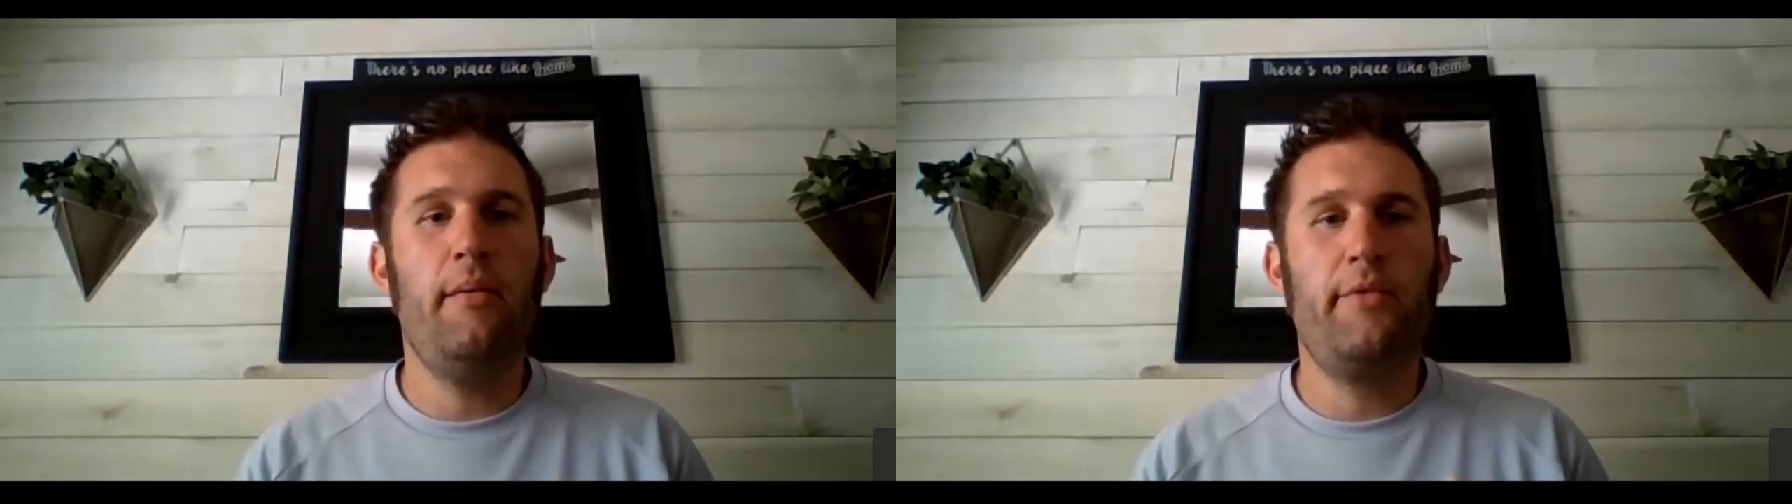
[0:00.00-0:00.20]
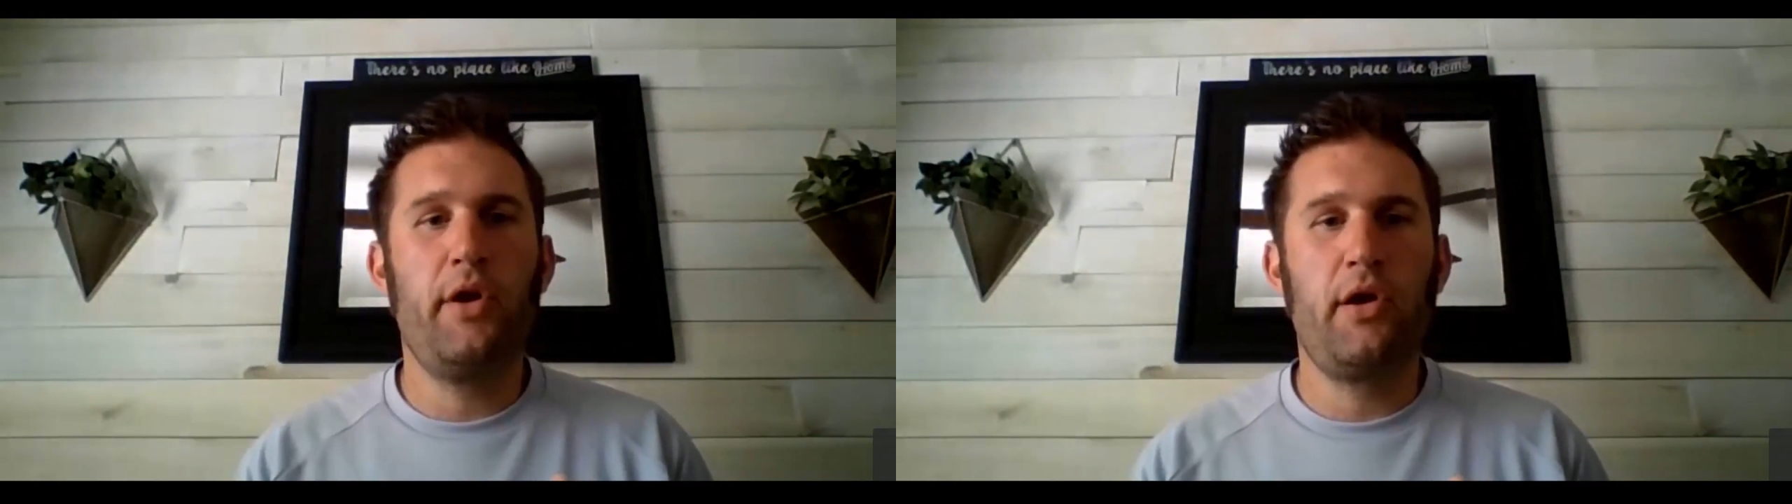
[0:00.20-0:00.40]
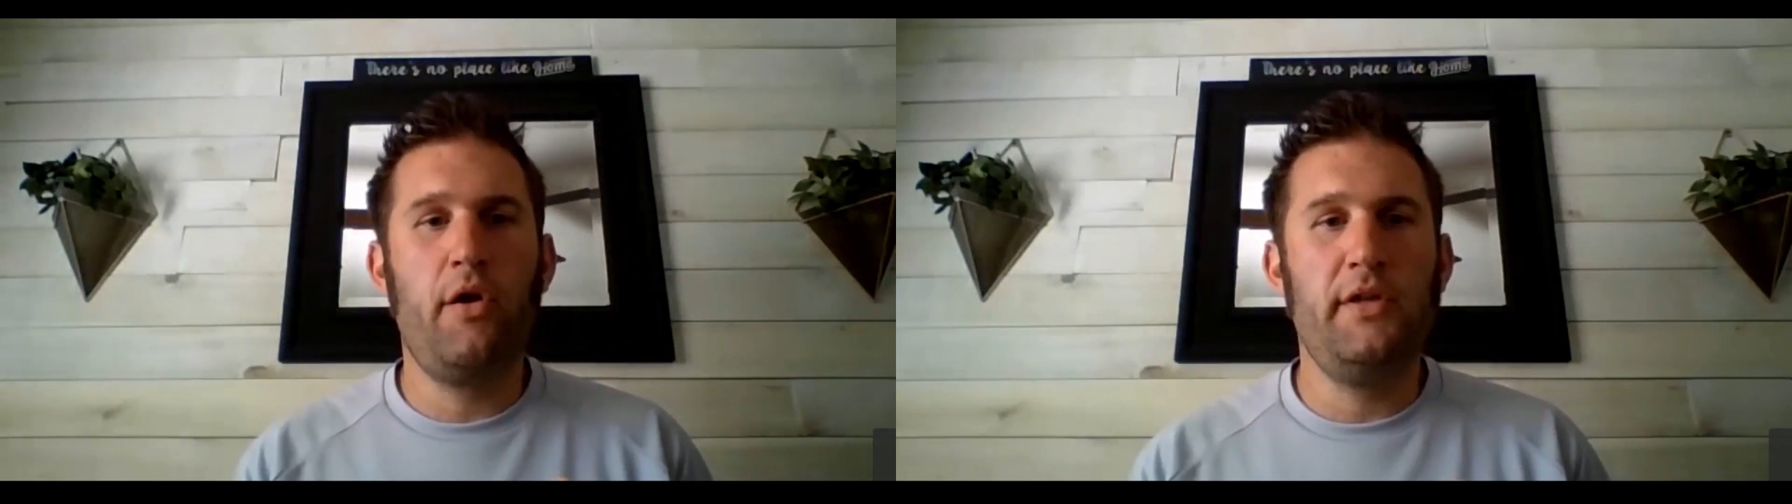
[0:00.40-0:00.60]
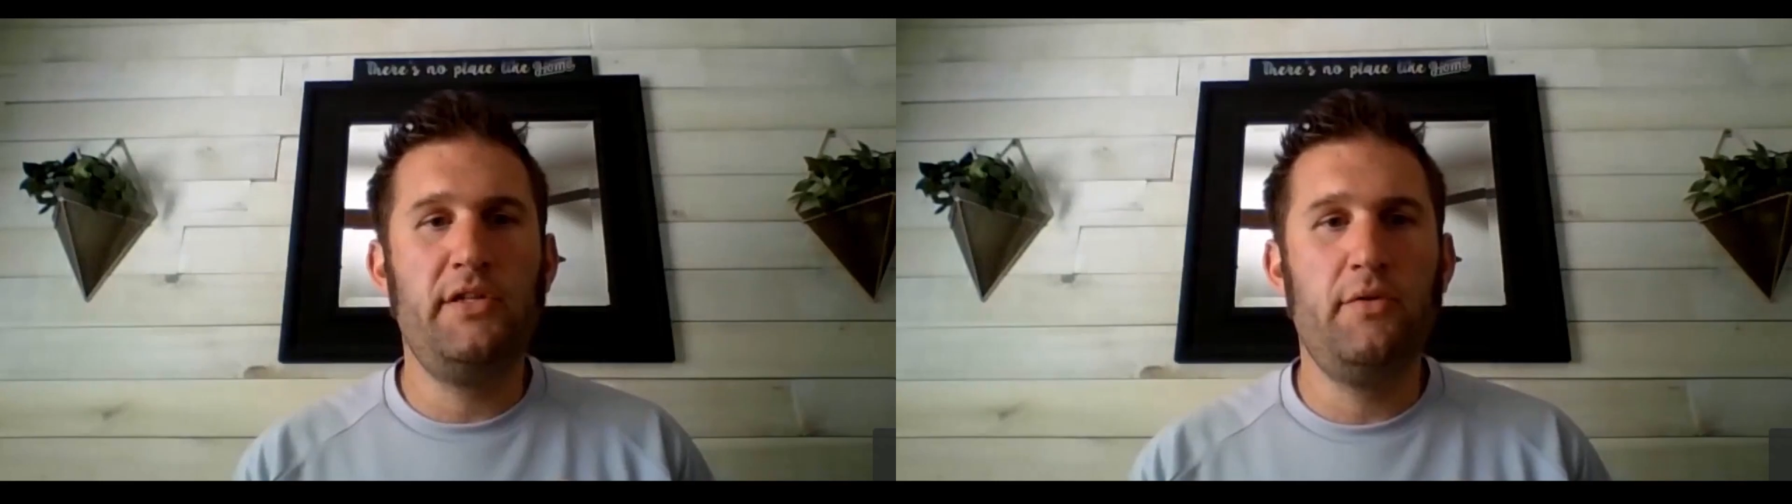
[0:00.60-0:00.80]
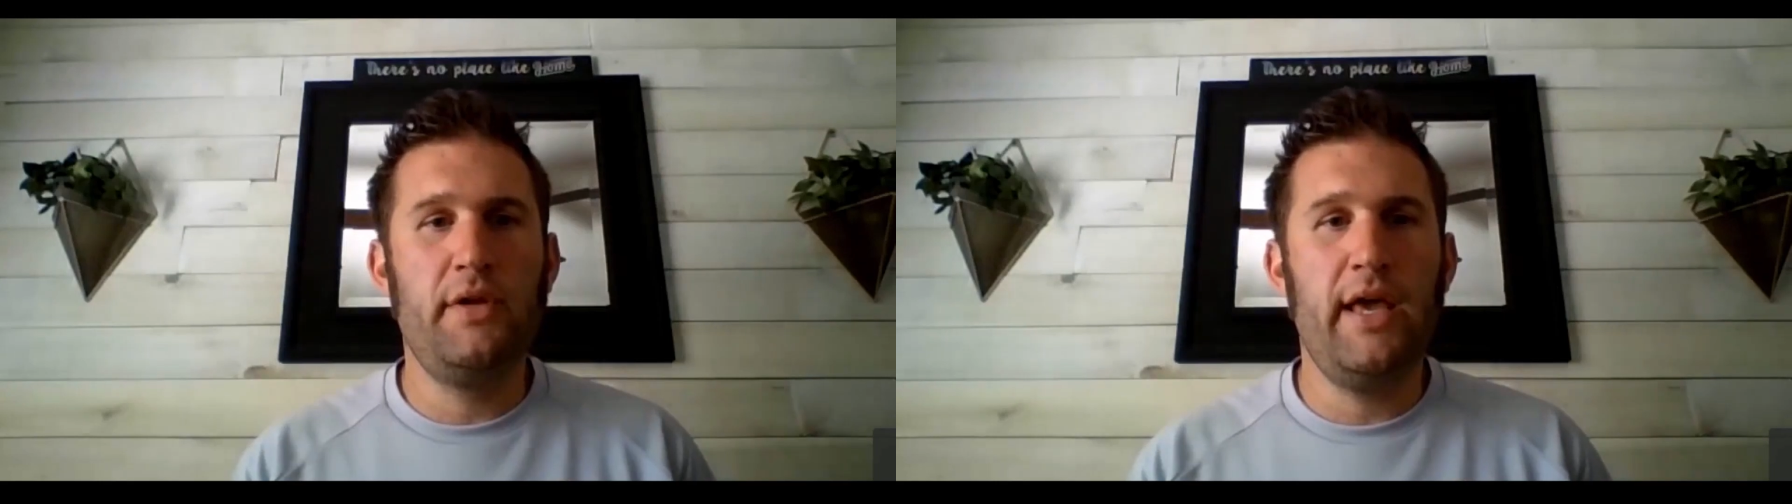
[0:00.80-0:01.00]
They're going
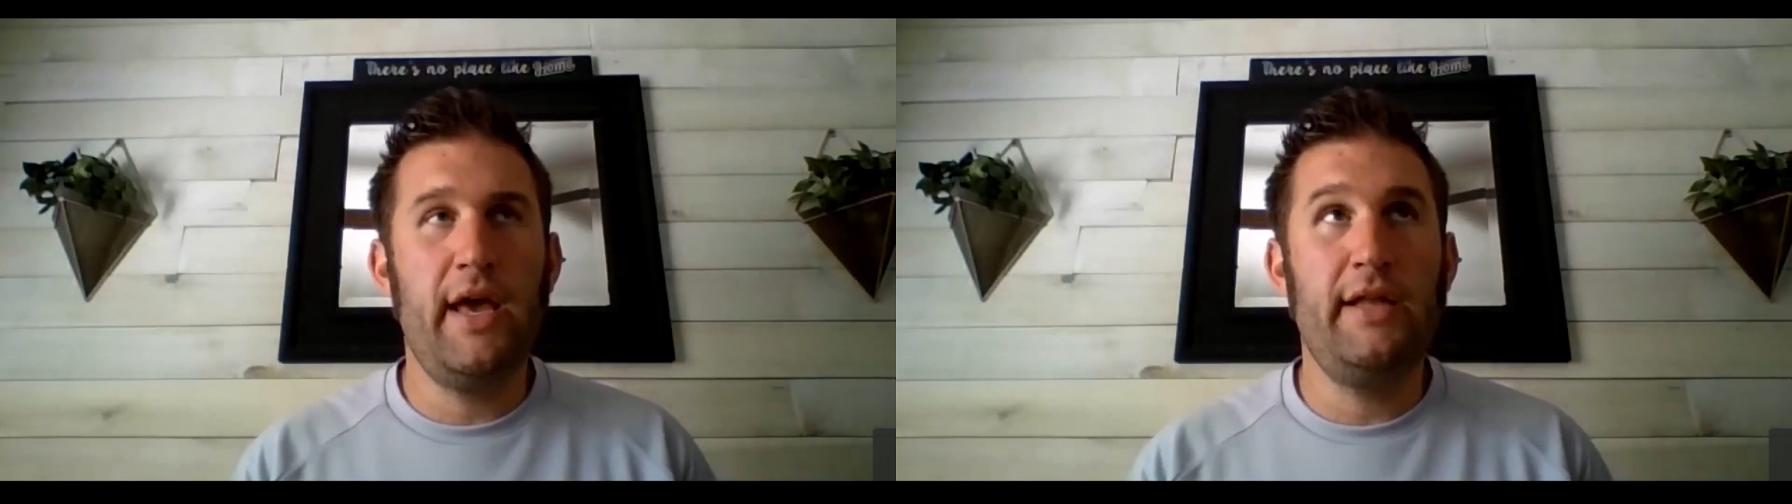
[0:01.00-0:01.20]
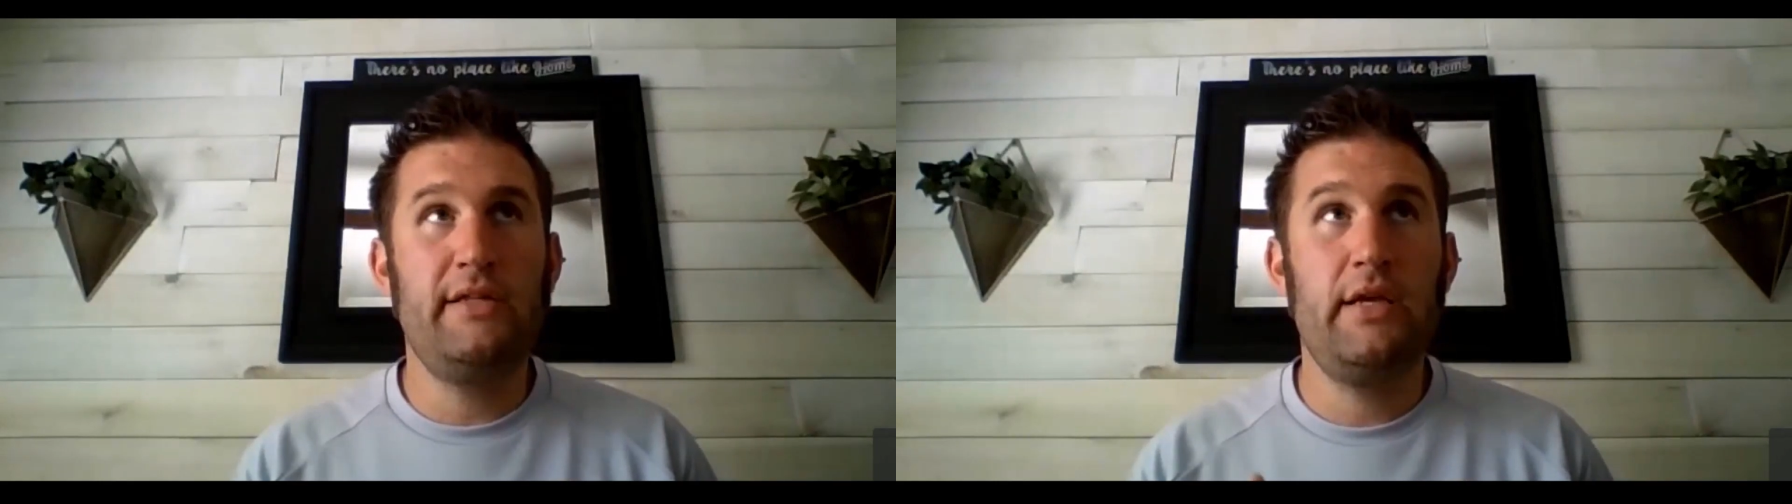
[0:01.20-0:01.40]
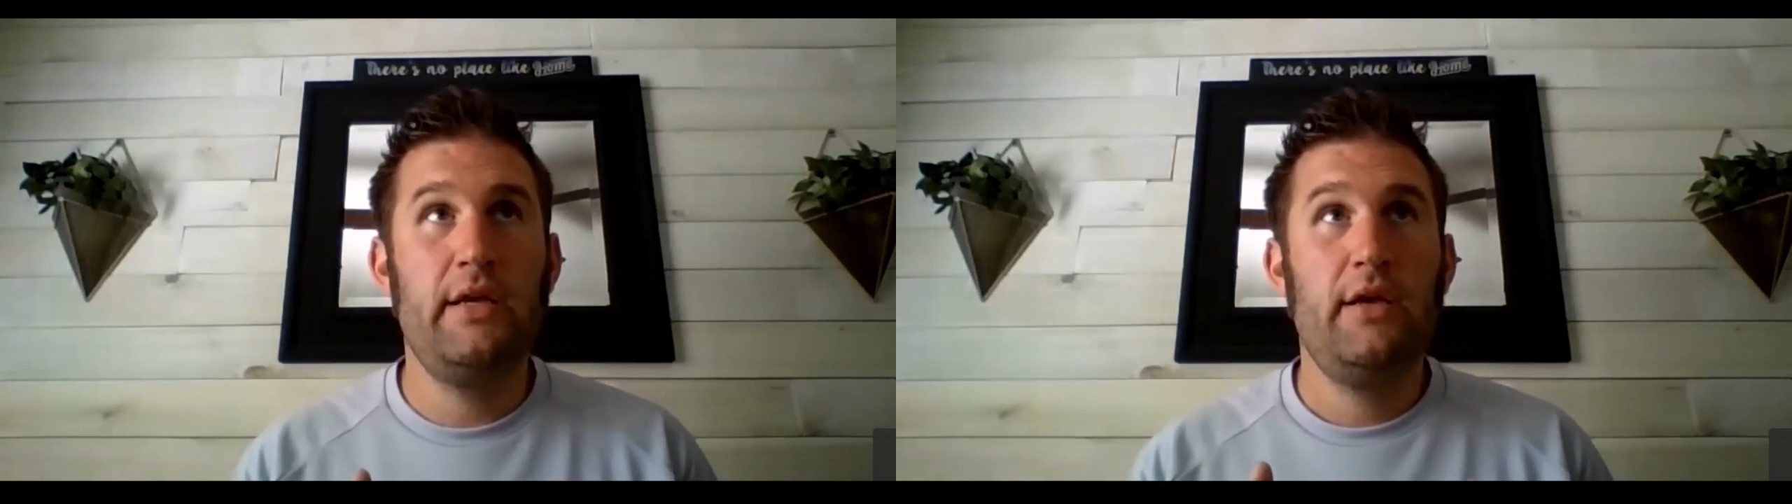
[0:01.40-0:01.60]
to get